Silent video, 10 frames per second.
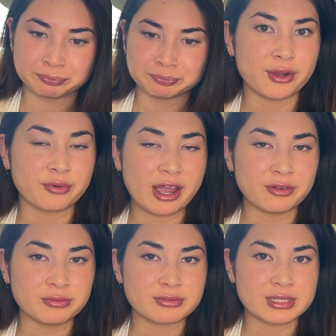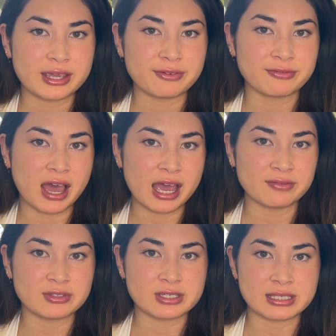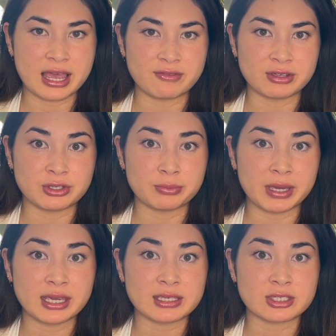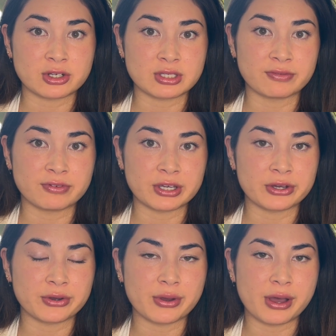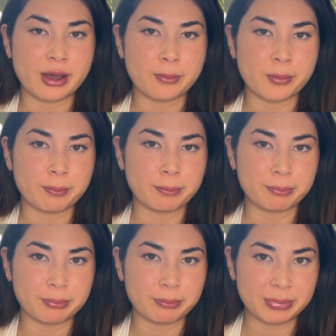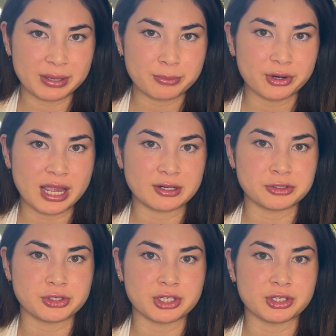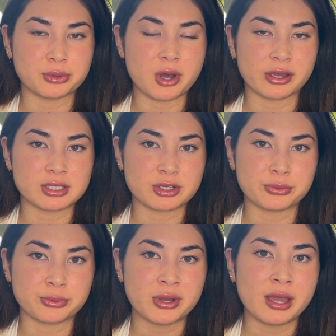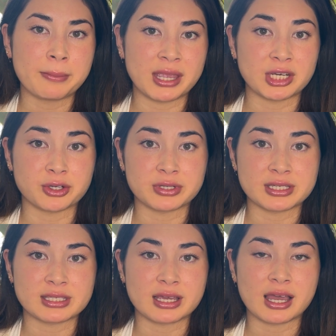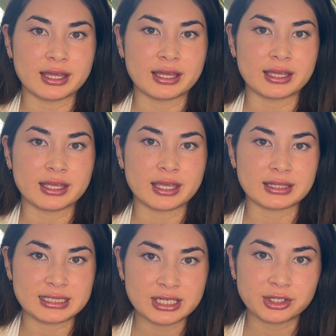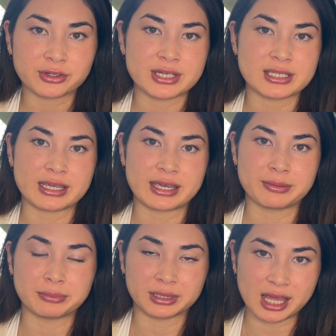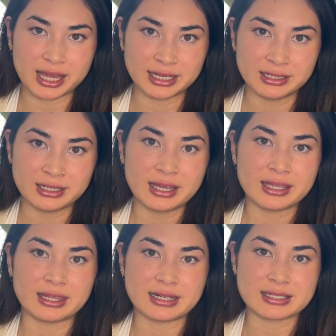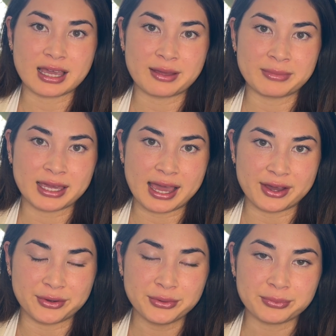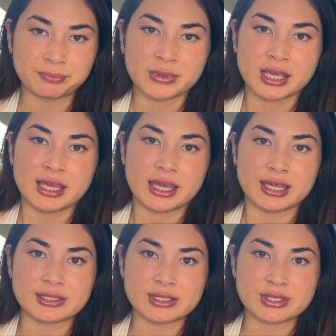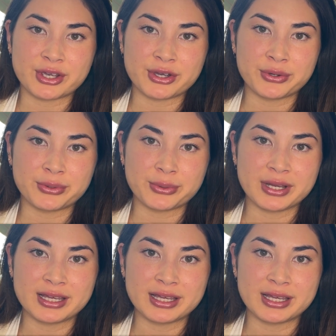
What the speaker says: Around day 5 to 7, you may start to feel a bit more energy. You also may notice a decrease in blood that is coming out. And so